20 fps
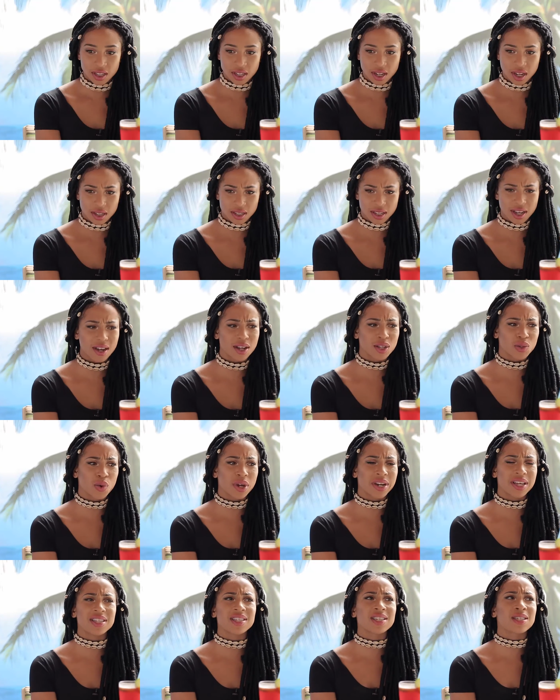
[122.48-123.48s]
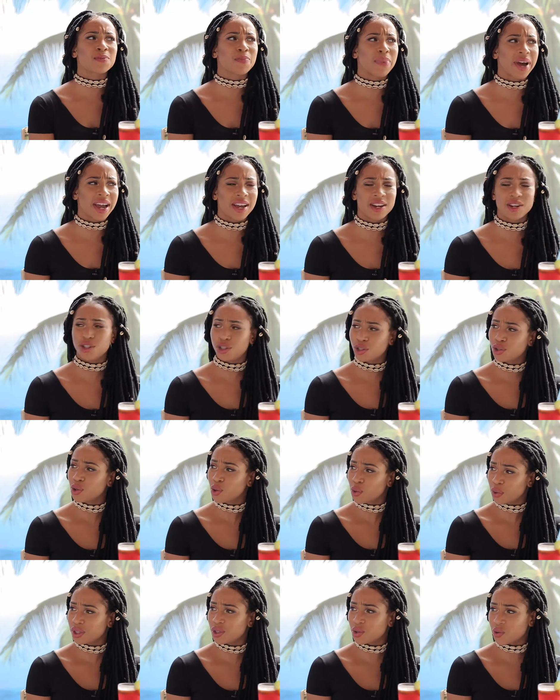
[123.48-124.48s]
Mm. tell us what inspired you to
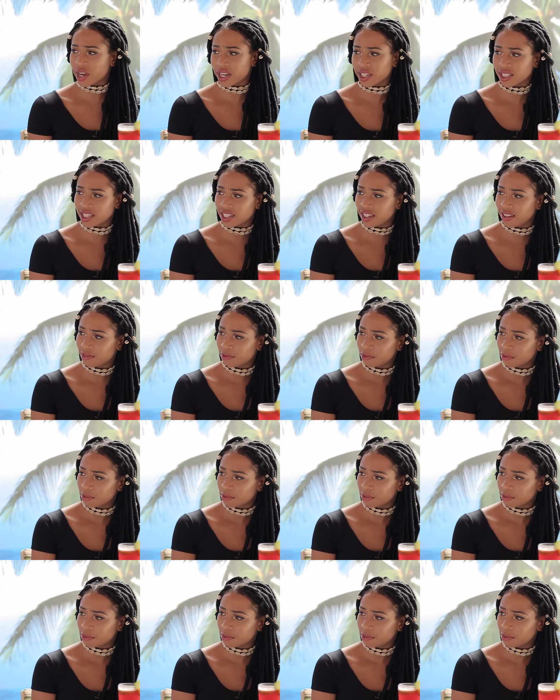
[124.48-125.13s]
go into acting.